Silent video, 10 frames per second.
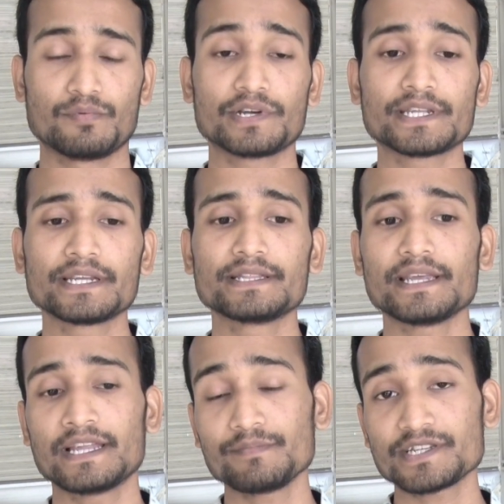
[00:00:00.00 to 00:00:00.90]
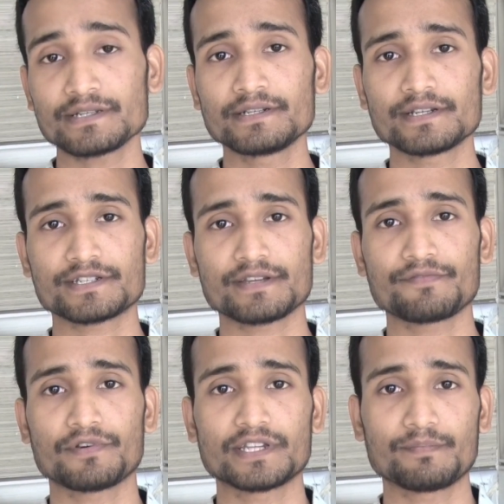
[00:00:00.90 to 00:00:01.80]
working in the animation
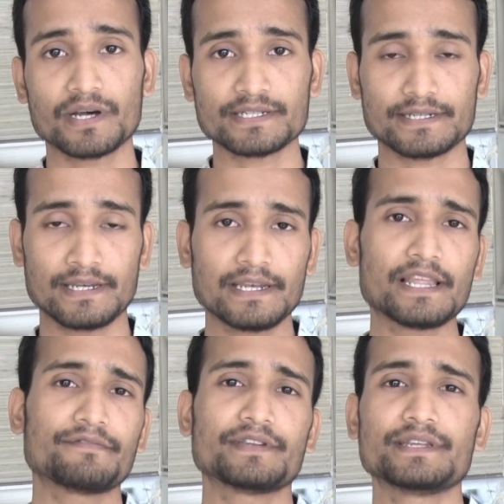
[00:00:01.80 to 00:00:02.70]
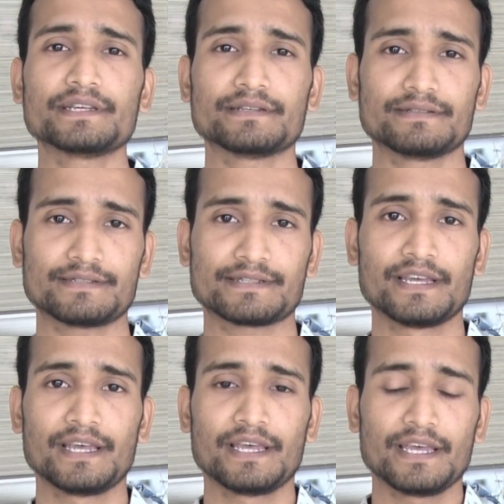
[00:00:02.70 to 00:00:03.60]
industry for the past eleven years.